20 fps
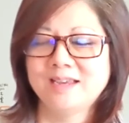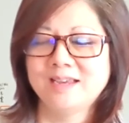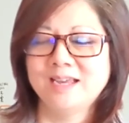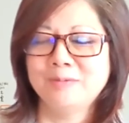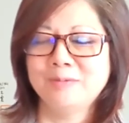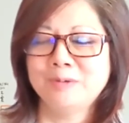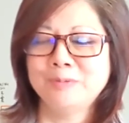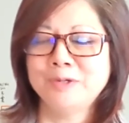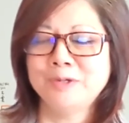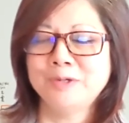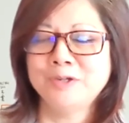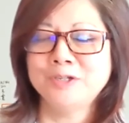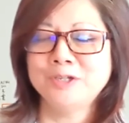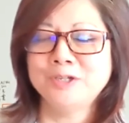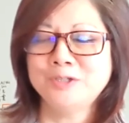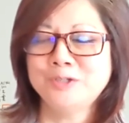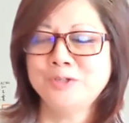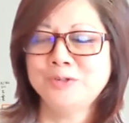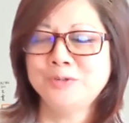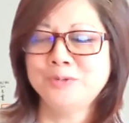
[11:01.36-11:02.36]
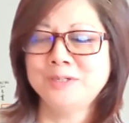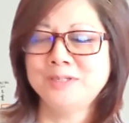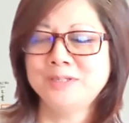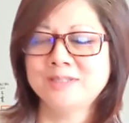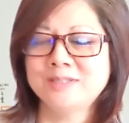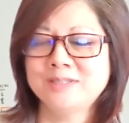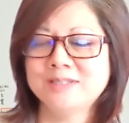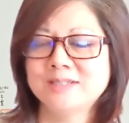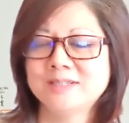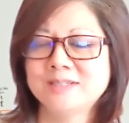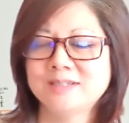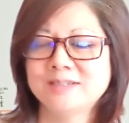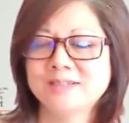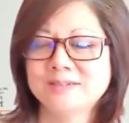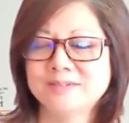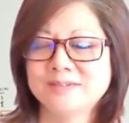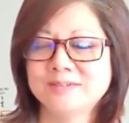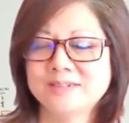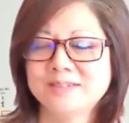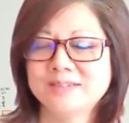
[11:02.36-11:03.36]
And what we're going to do is
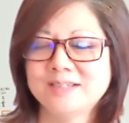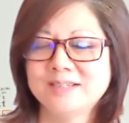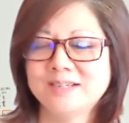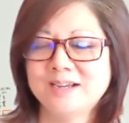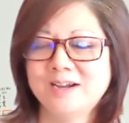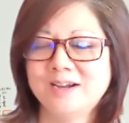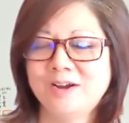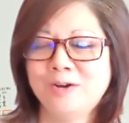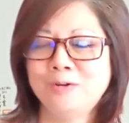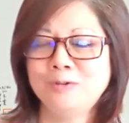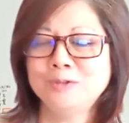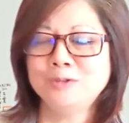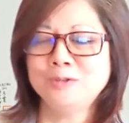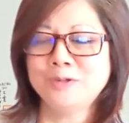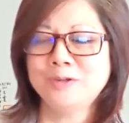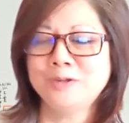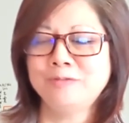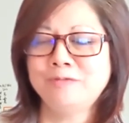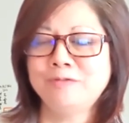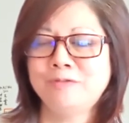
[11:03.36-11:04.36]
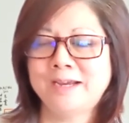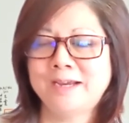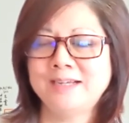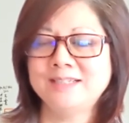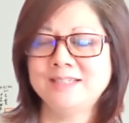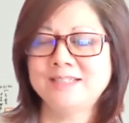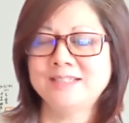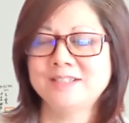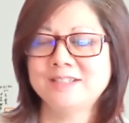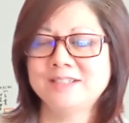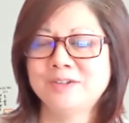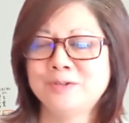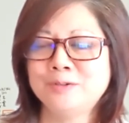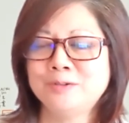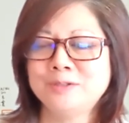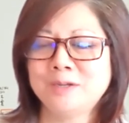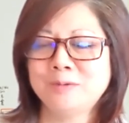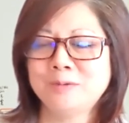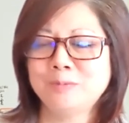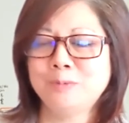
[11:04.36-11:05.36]
also invite
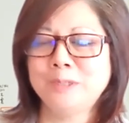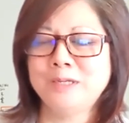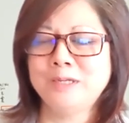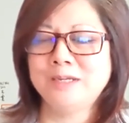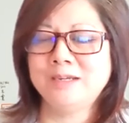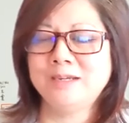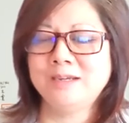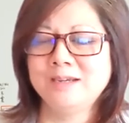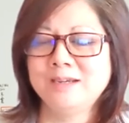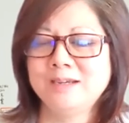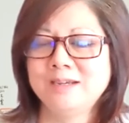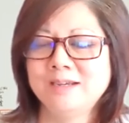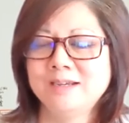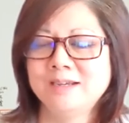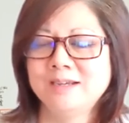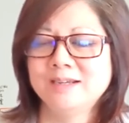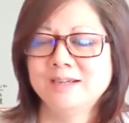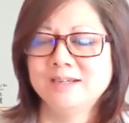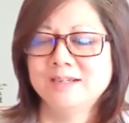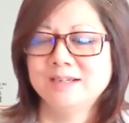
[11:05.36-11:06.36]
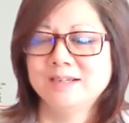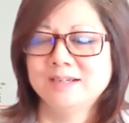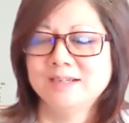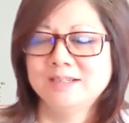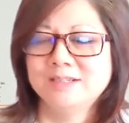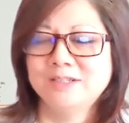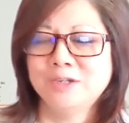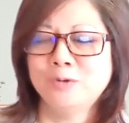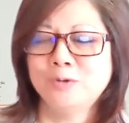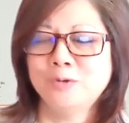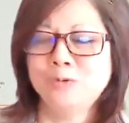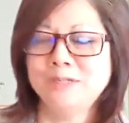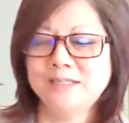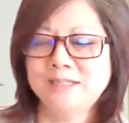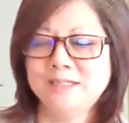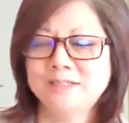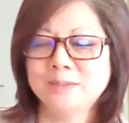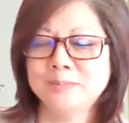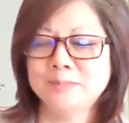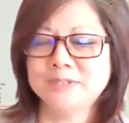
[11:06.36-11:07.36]
those that we know
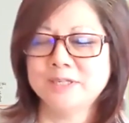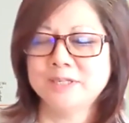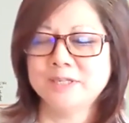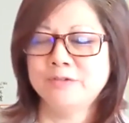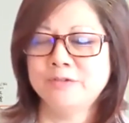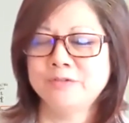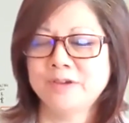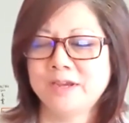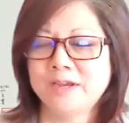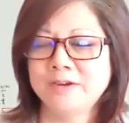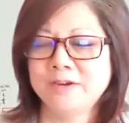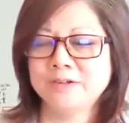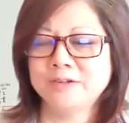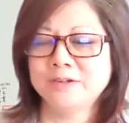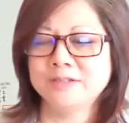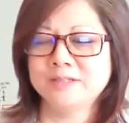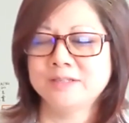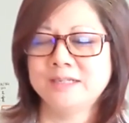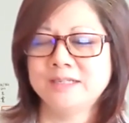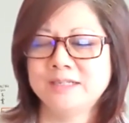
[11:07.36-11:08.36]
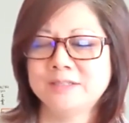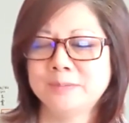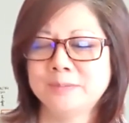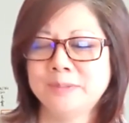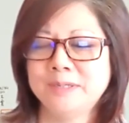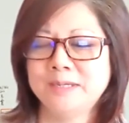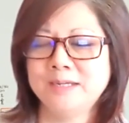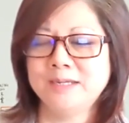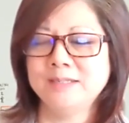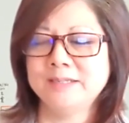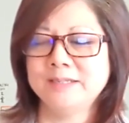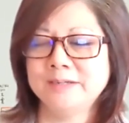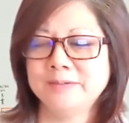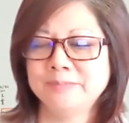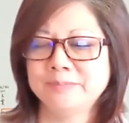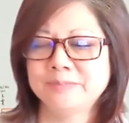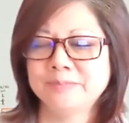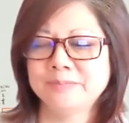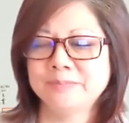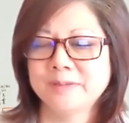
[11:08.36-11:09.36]
need some self-care, need some
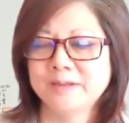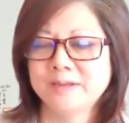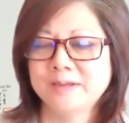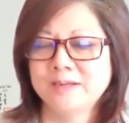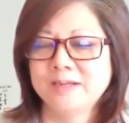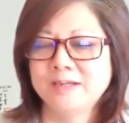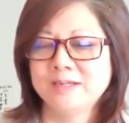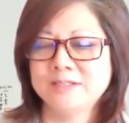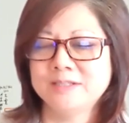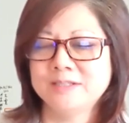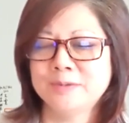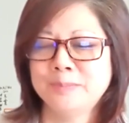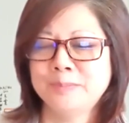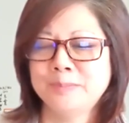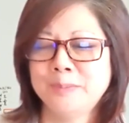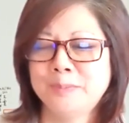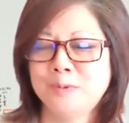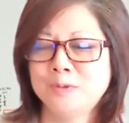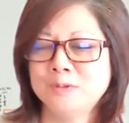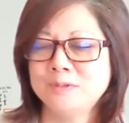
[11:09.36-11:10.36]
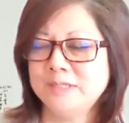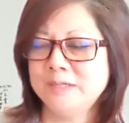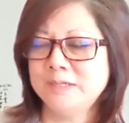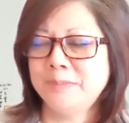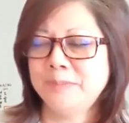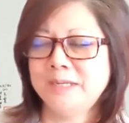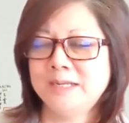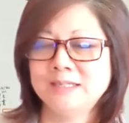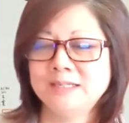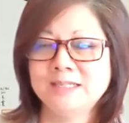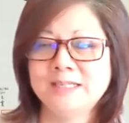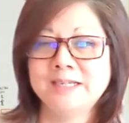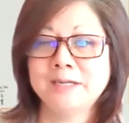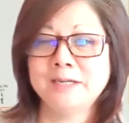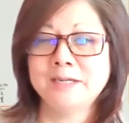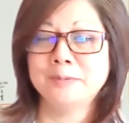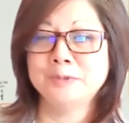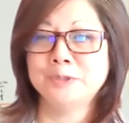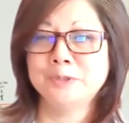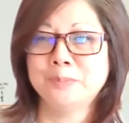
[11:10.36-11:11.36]
healing. Some people immediately
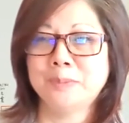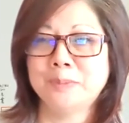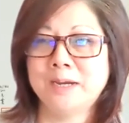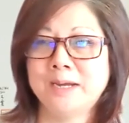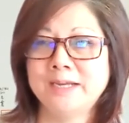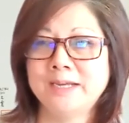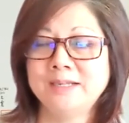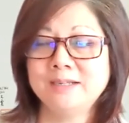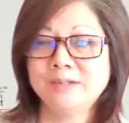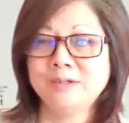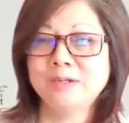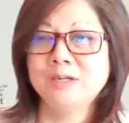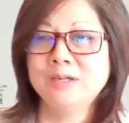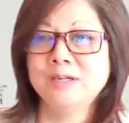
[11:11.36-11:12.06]
come to mind.